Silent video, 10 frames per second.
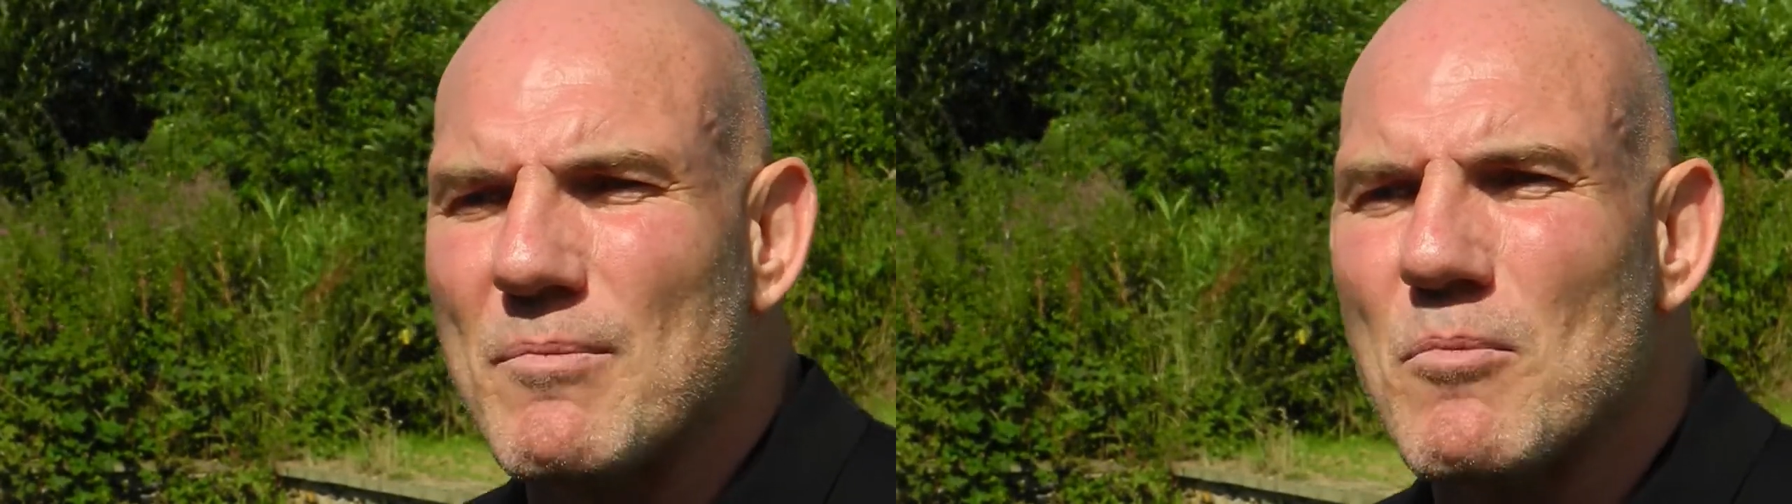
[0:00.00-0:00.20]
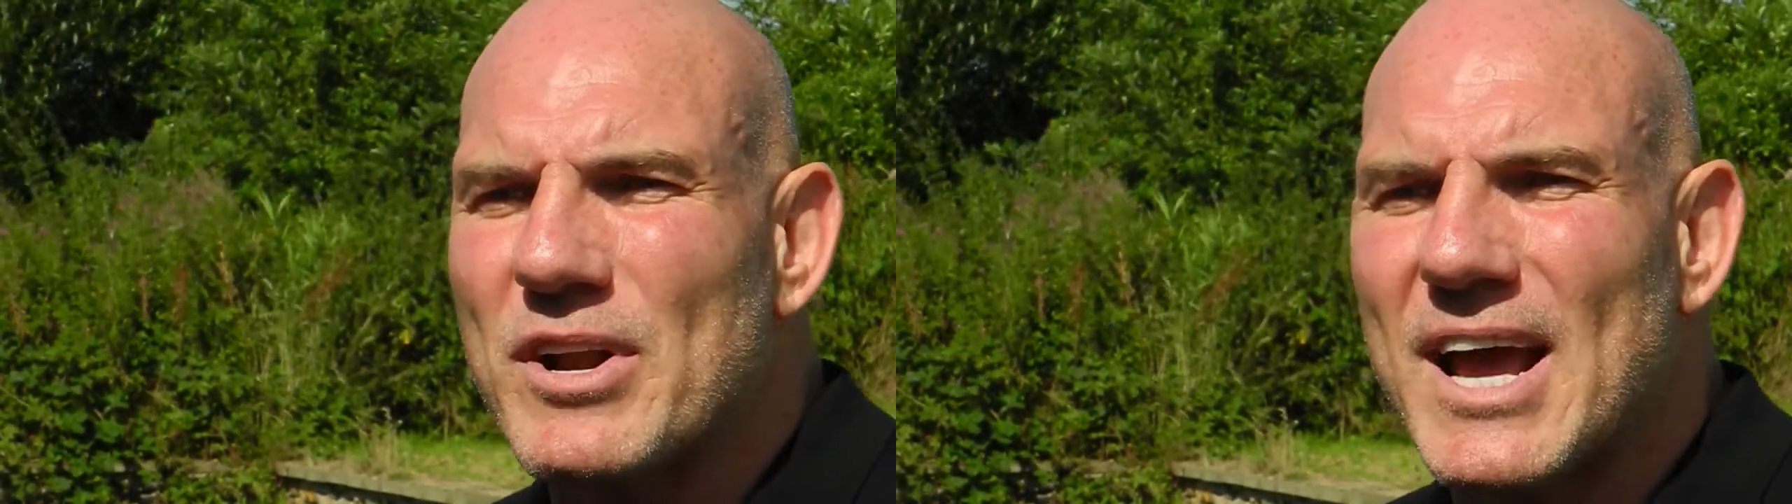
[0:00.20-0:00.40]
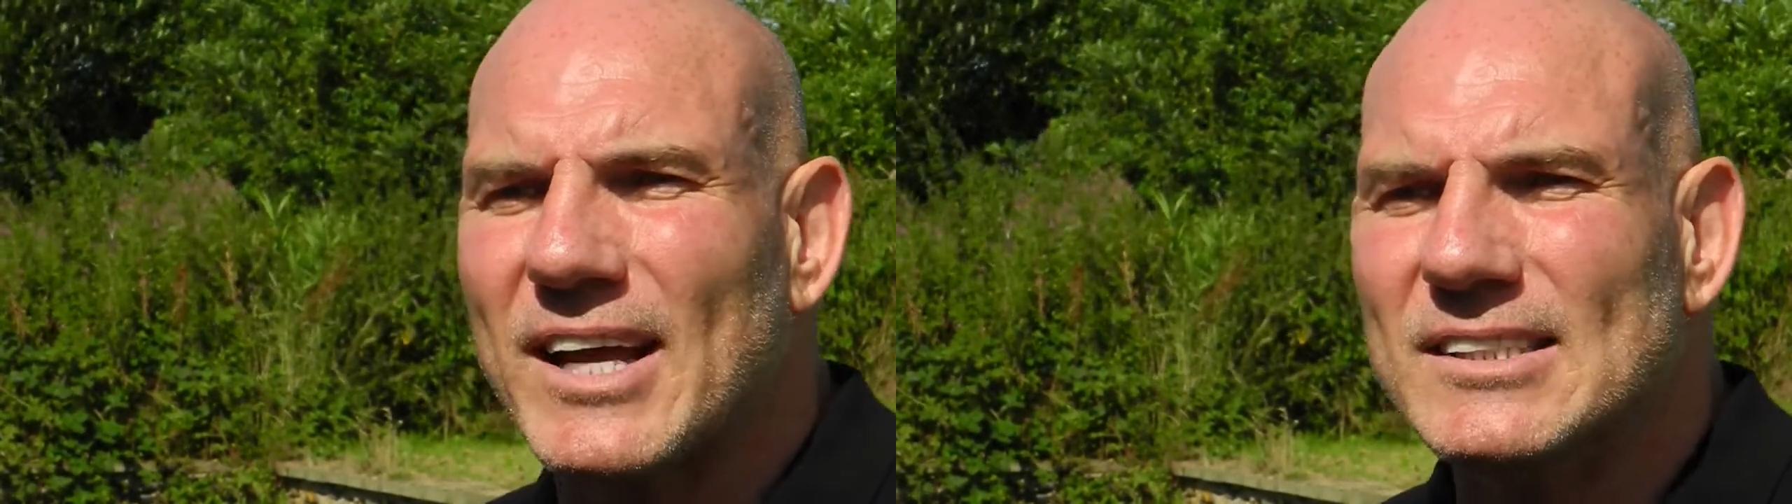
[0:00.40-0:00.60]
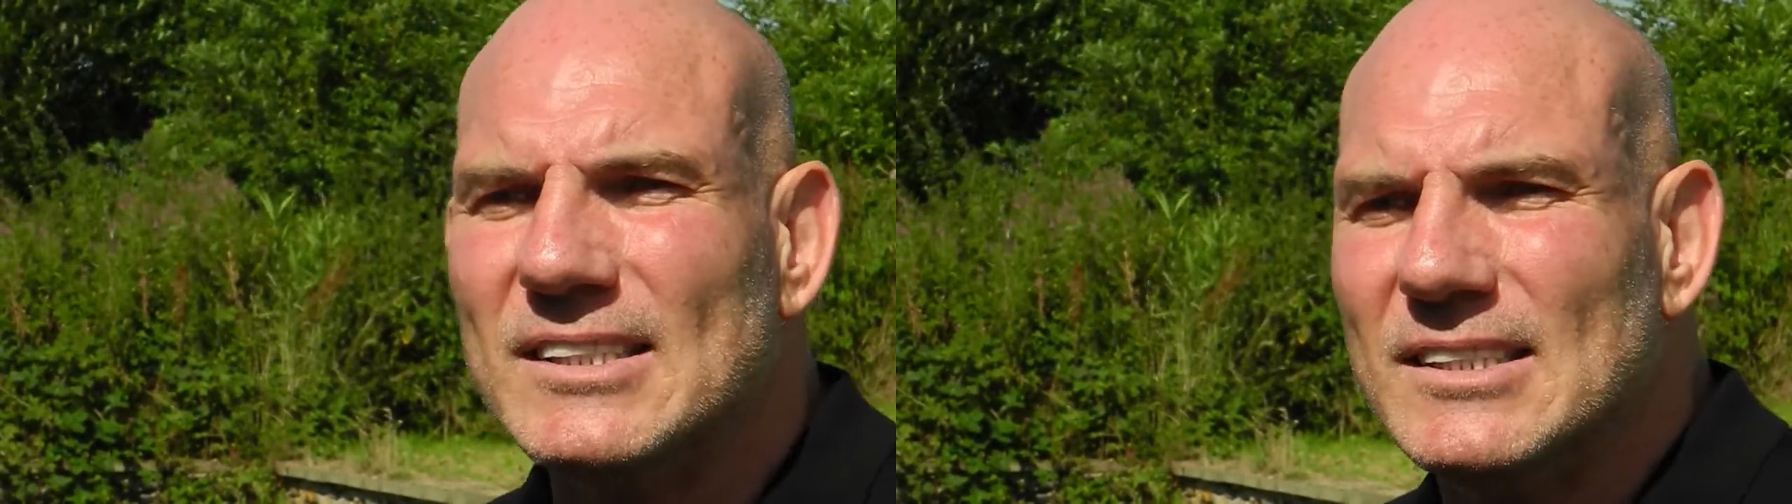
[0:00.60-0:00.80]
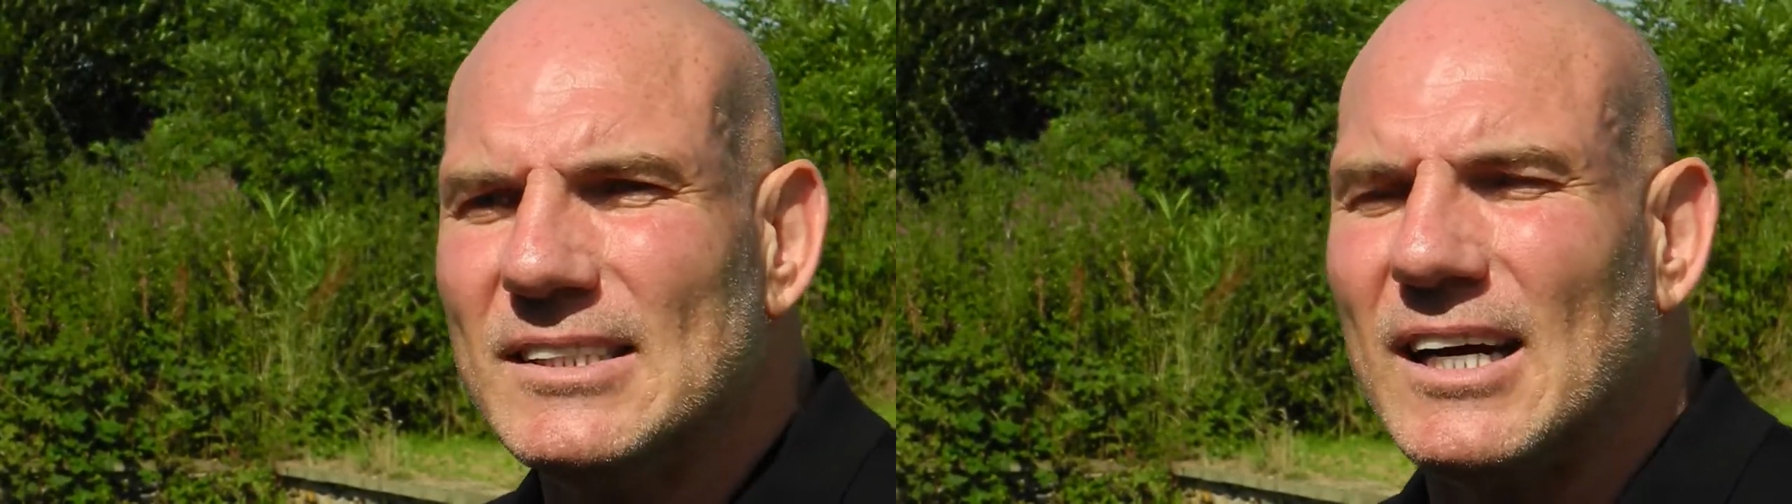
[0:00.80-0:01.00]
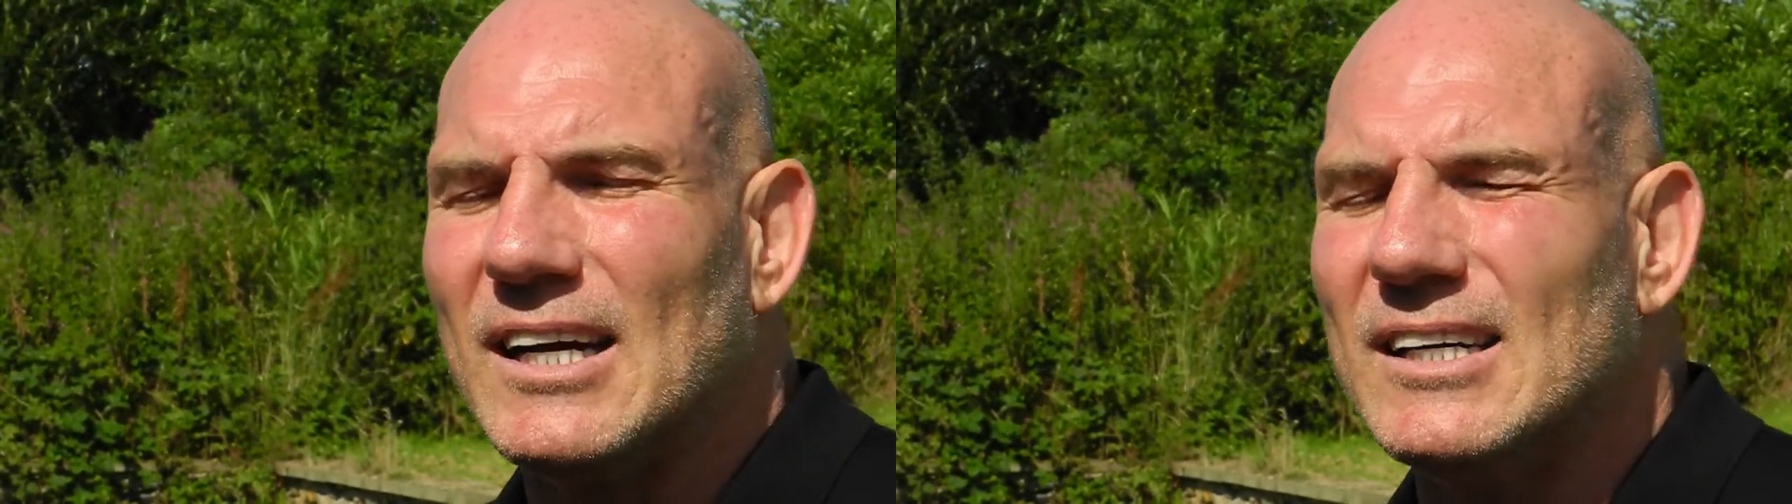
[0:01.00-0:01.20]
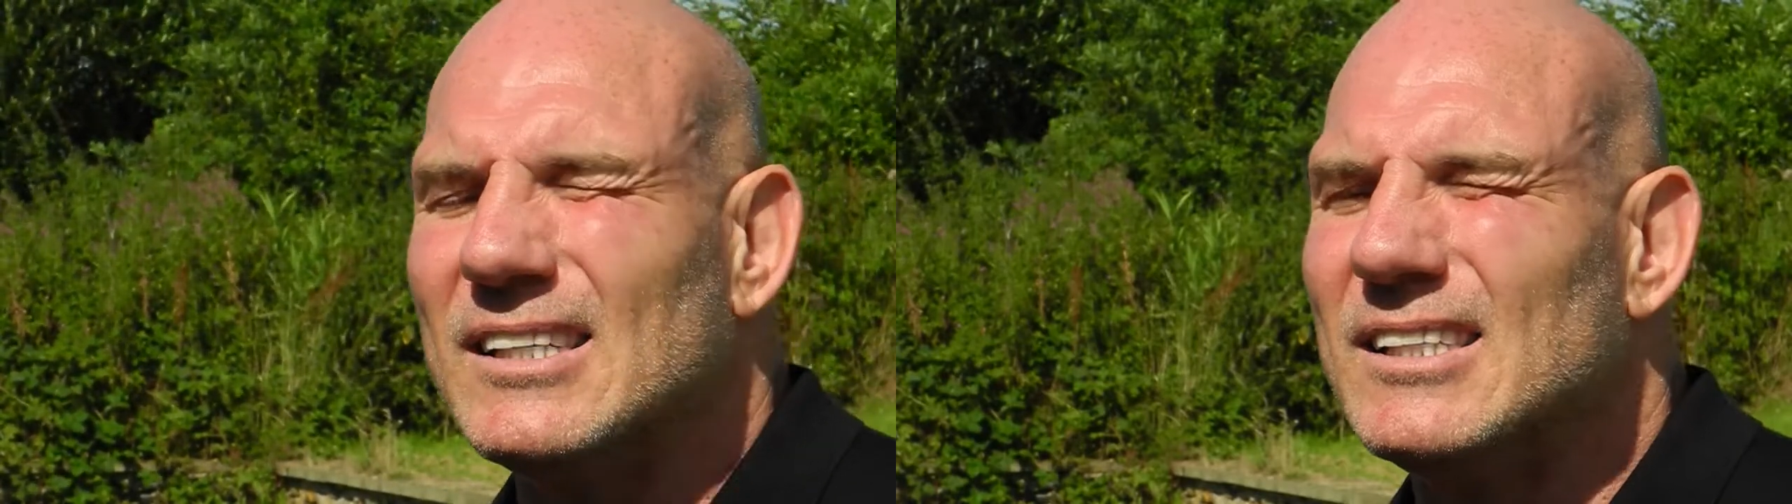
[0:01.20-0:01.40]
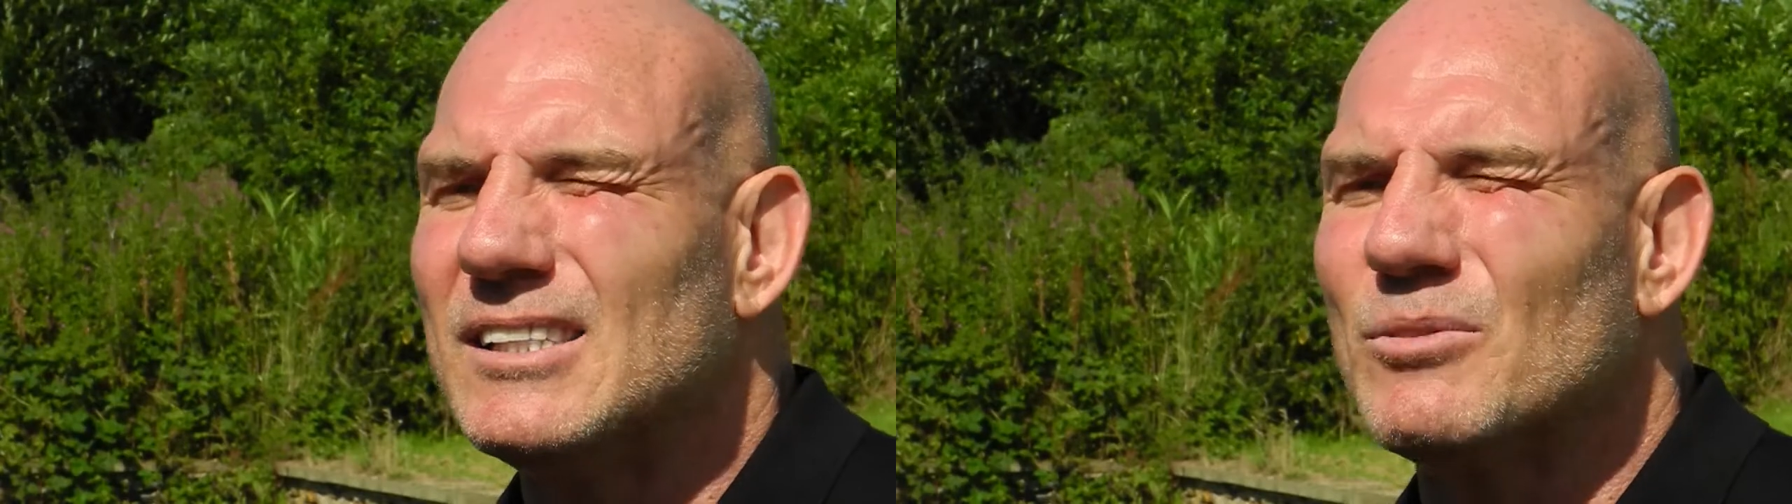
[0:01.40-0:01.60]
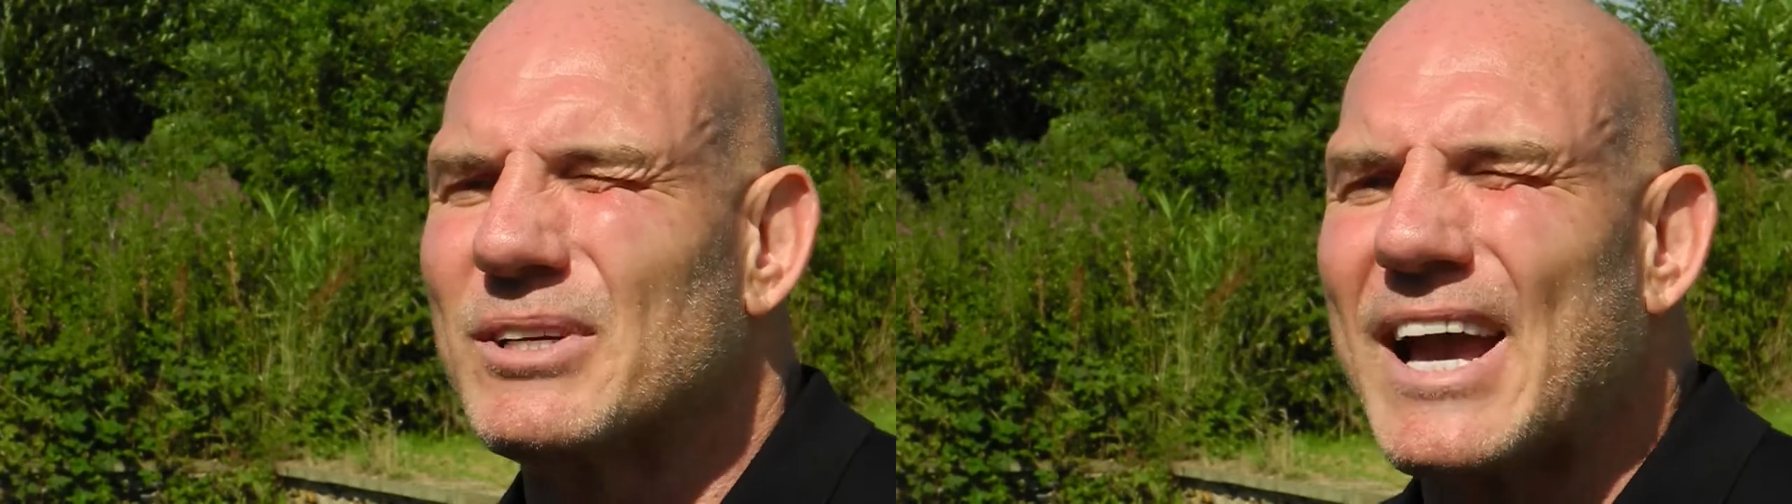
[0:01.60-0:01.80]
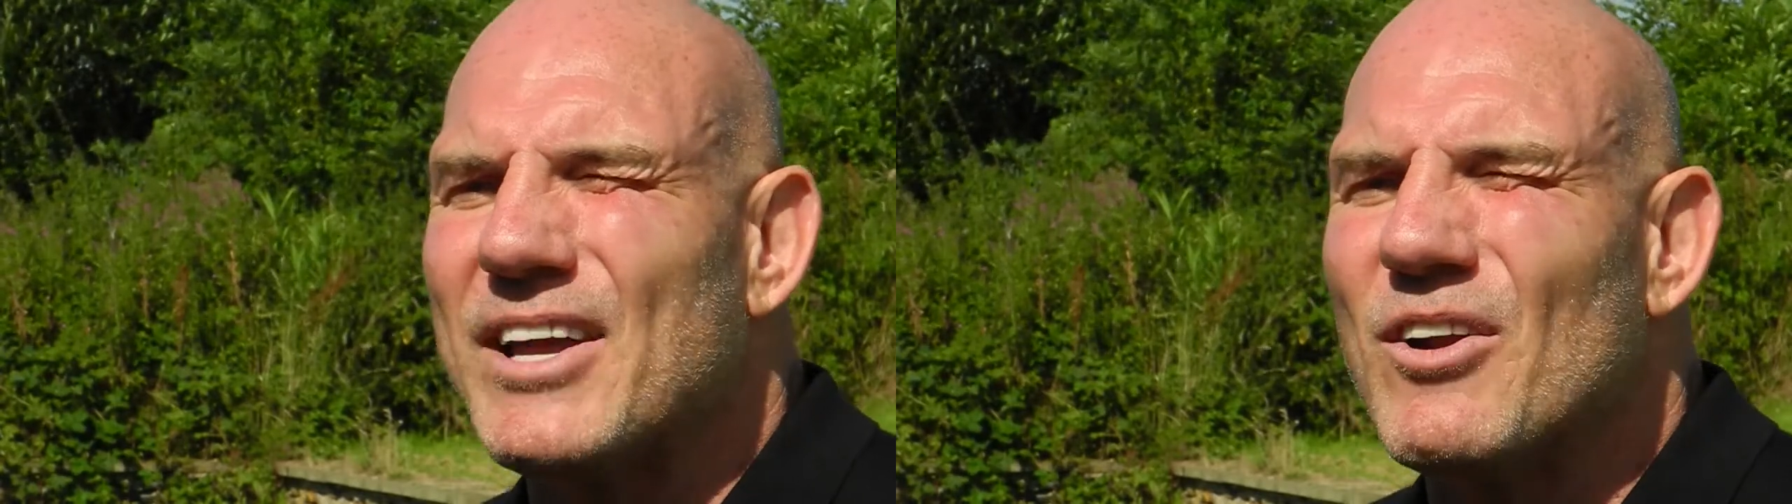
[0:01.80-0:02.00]
money,
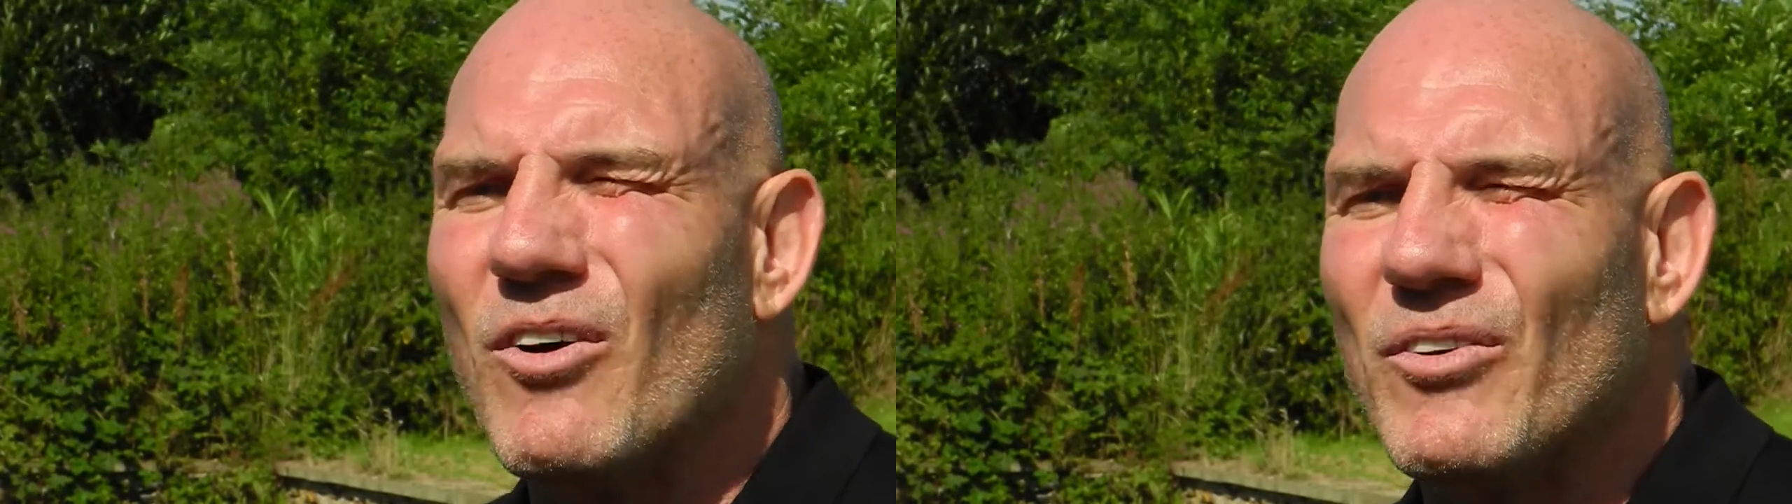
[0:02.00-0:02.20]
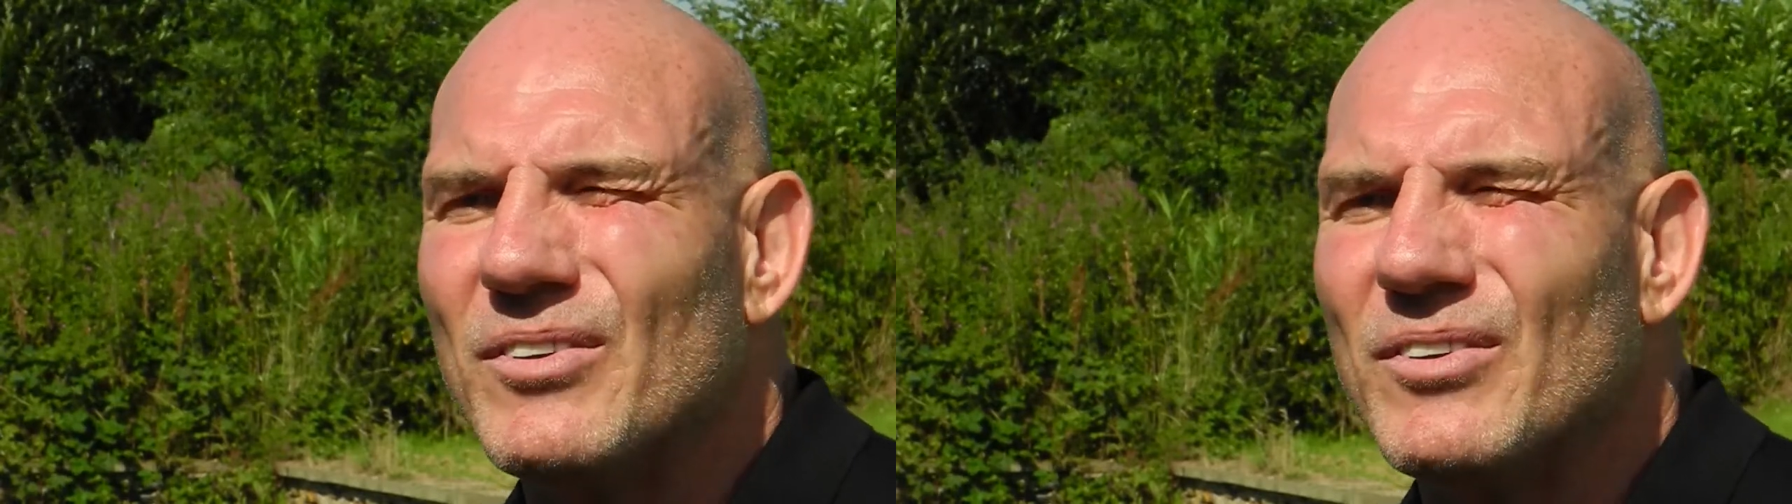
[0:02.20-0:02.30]
getting on,